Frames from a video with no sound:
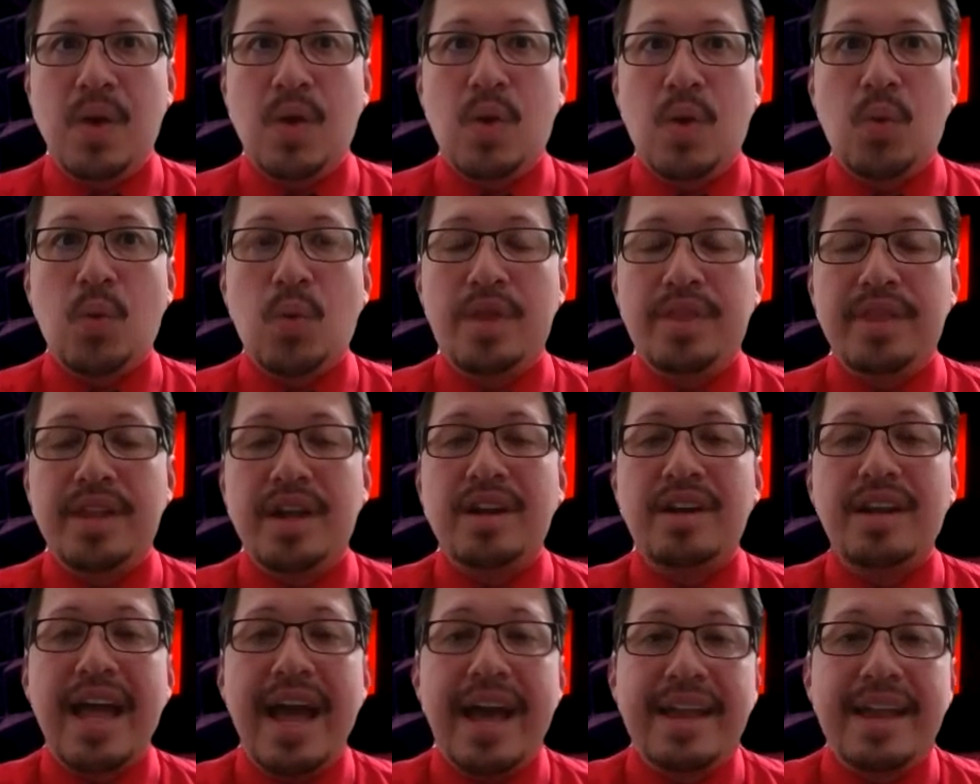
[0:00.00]
when they're
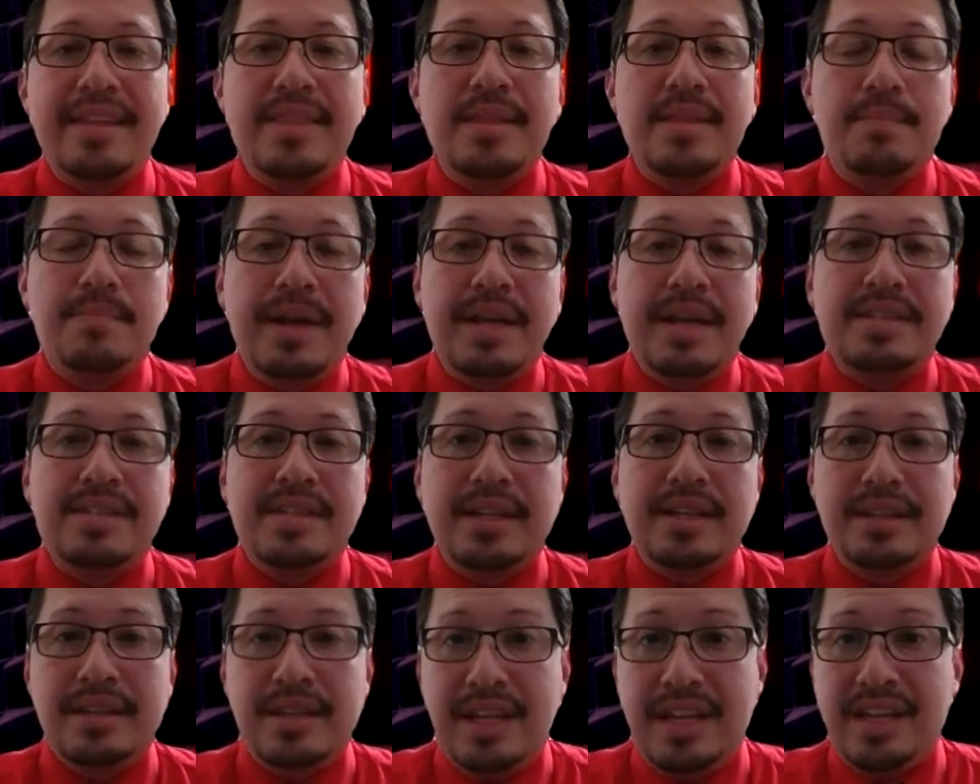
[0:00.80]
lacking the
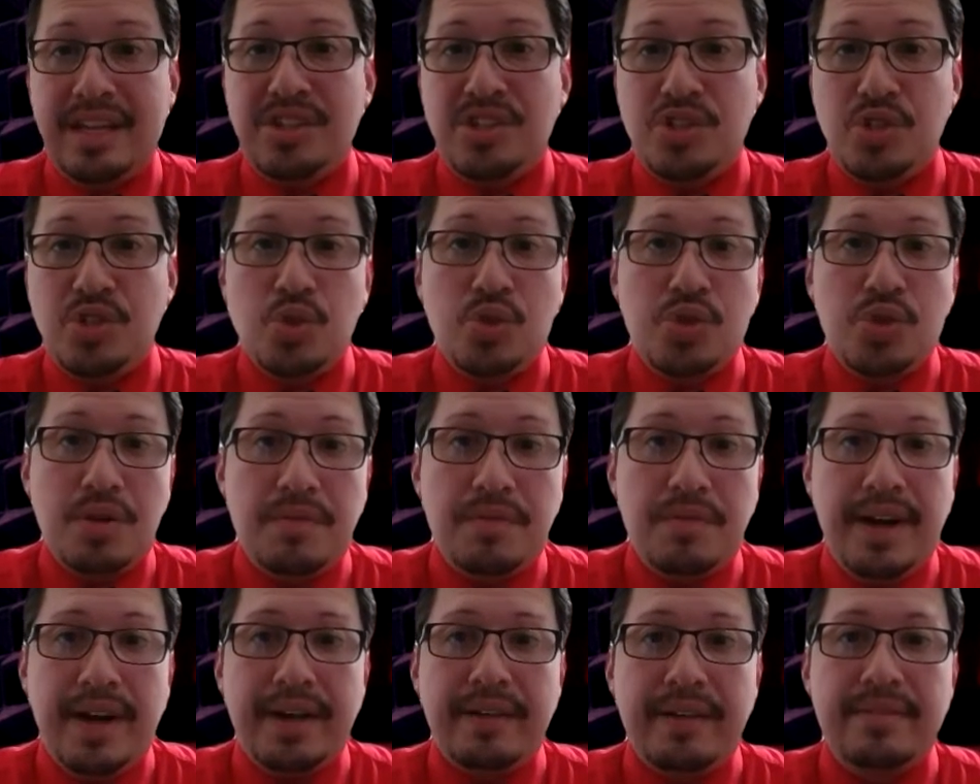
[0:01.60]
basic needs to
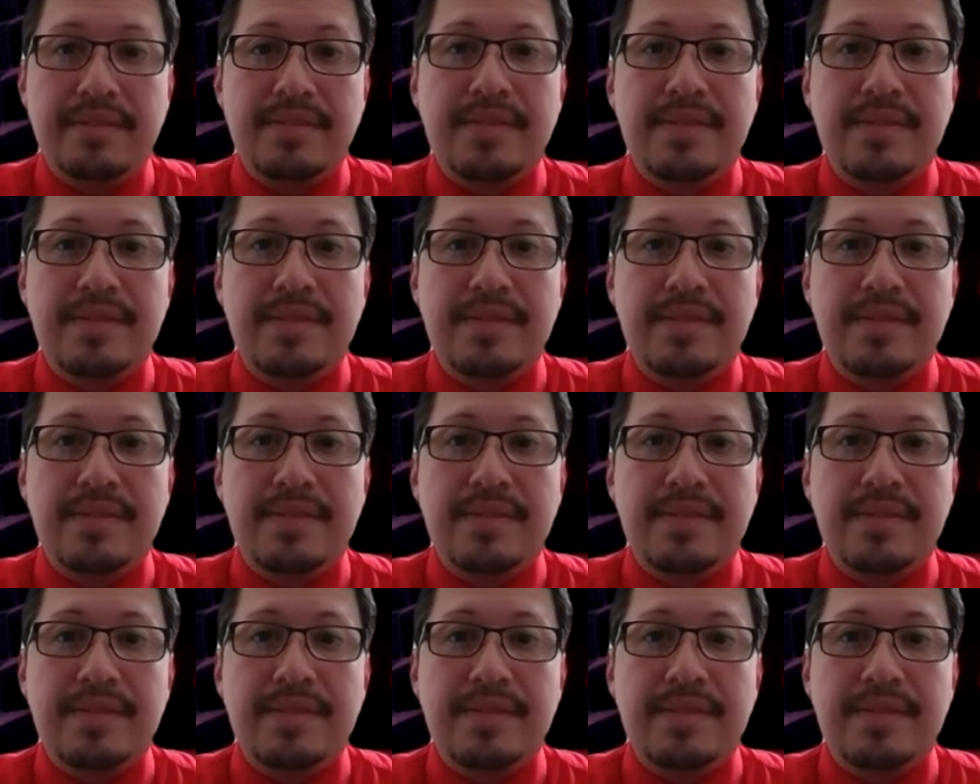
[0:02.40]
survive.